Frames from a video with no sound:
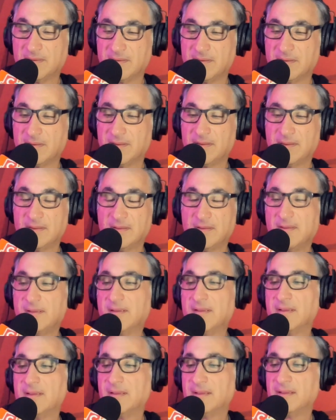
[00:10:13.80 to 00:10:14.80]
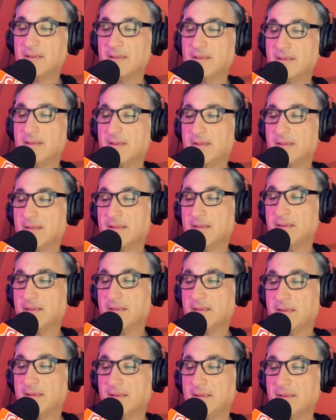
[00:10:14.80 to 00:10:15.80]

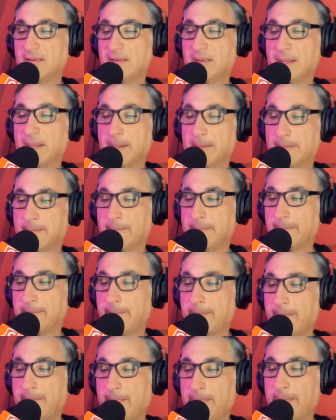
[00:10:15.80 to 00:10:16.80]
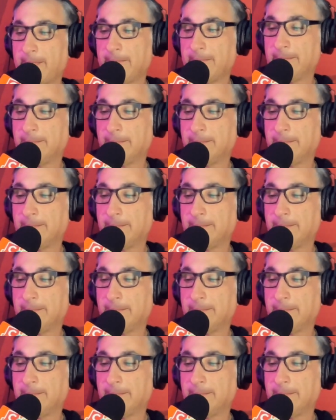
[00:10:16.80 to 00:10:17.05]
The person shown says nothing.